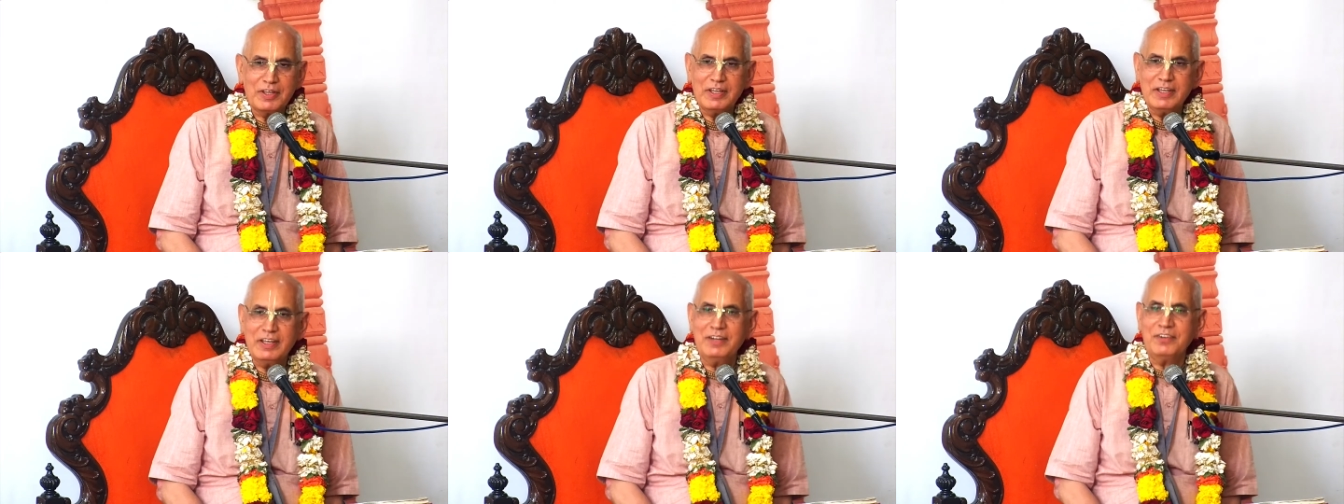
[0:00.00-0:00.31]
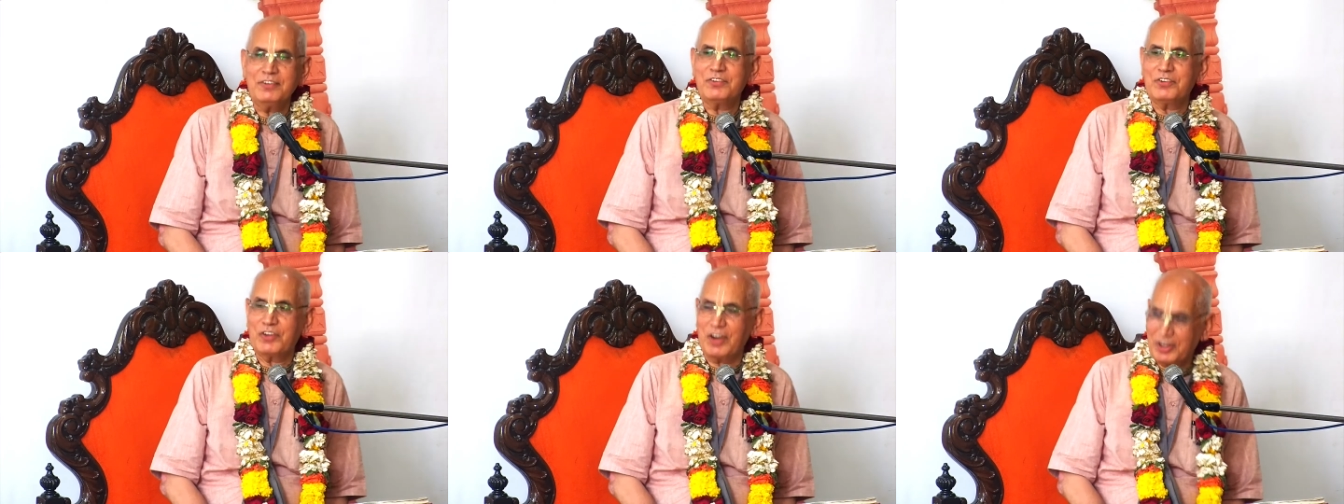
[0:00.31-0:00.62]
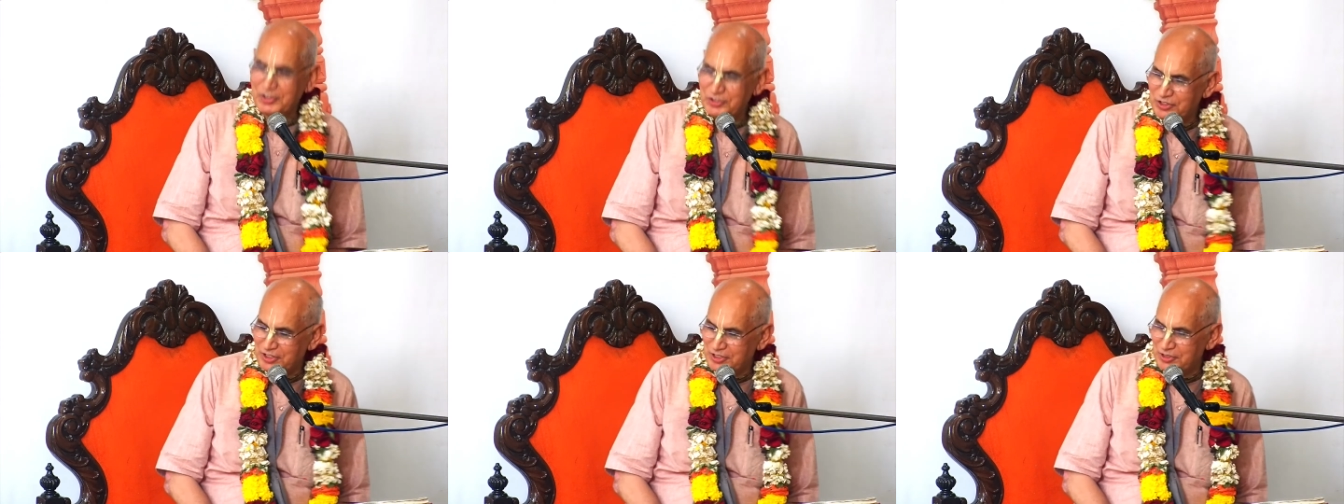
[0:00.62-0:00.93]

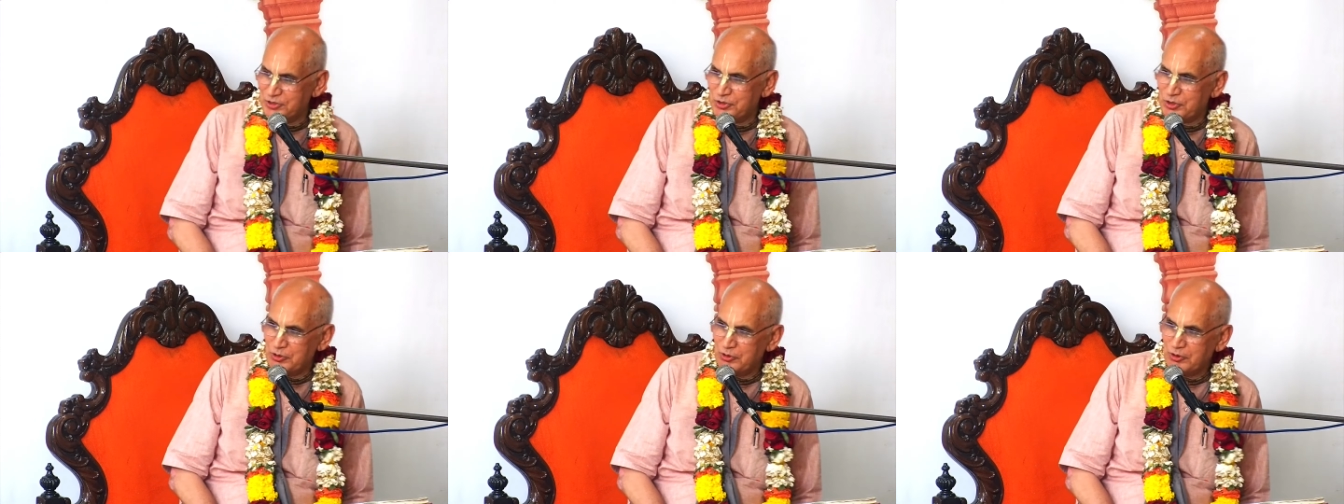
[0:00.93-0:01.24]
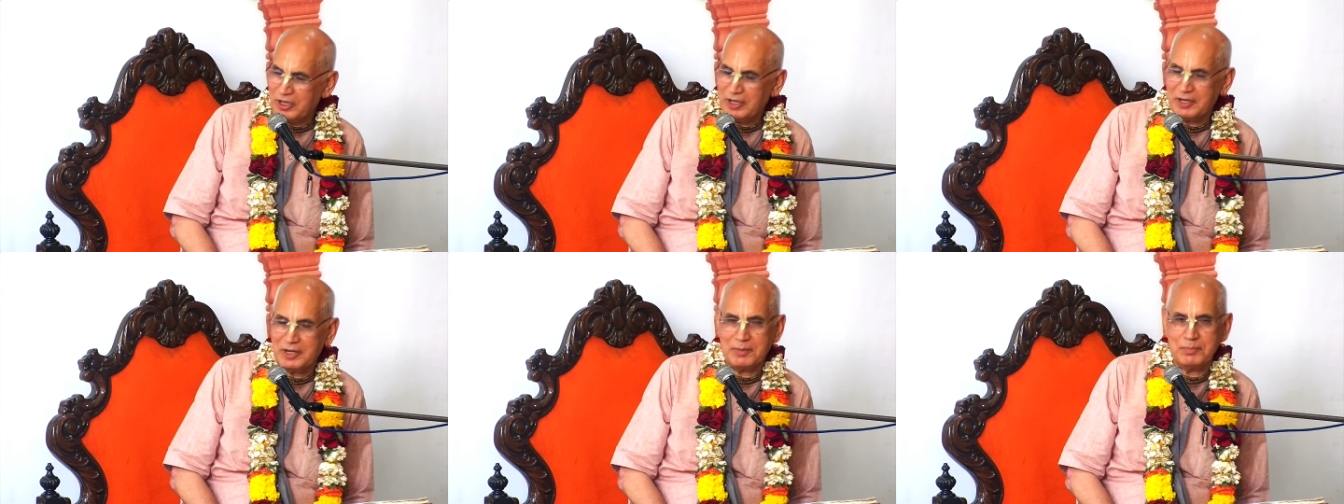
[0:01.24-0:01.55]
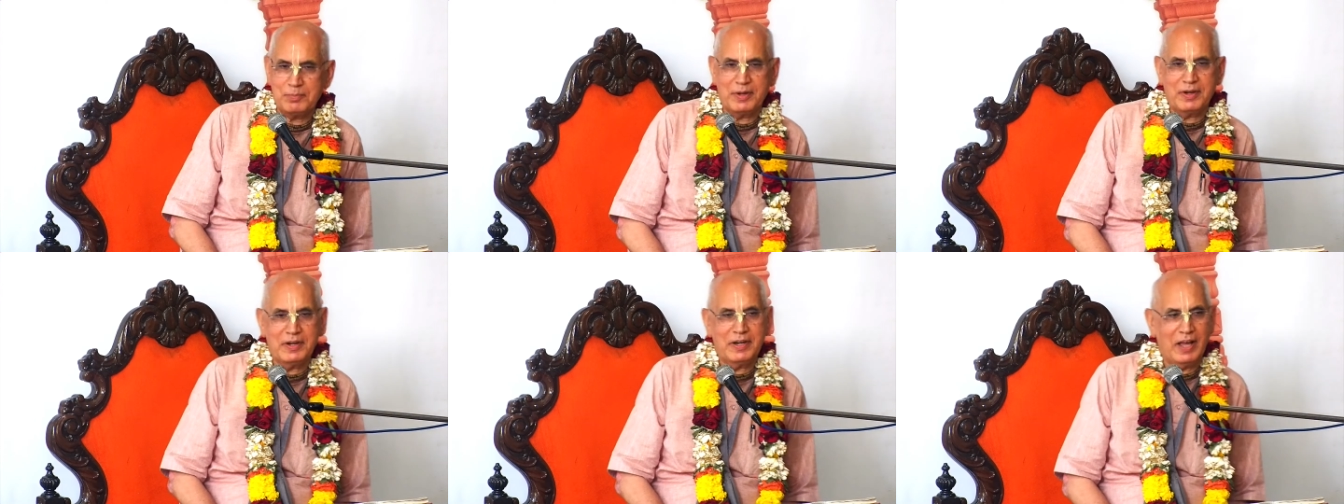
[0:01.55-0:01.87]
Instruction, Shloka
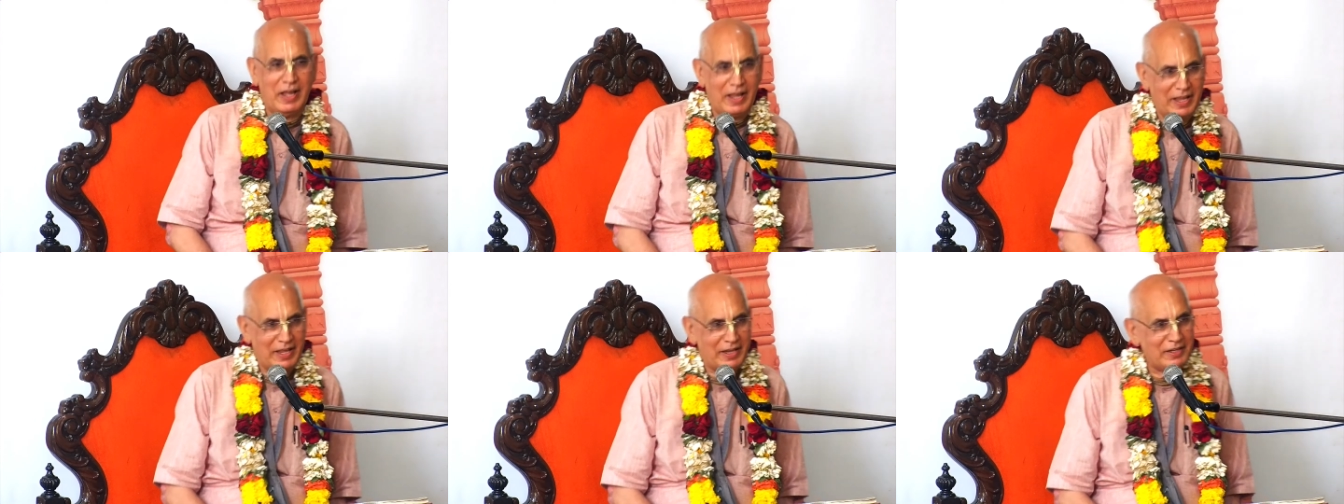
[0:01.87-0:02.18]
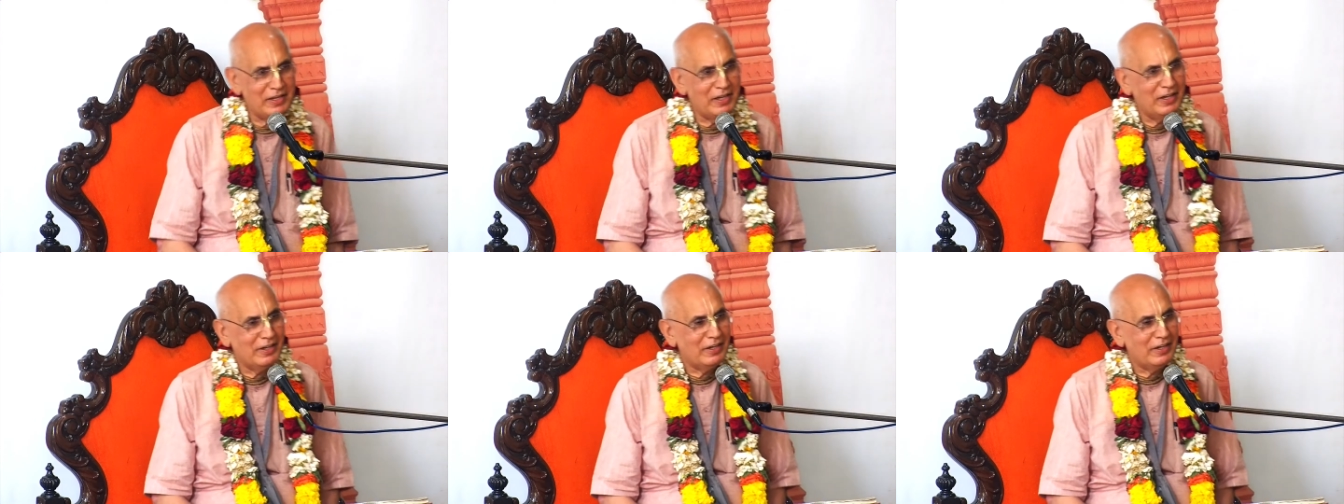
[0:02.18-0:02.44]
number 9,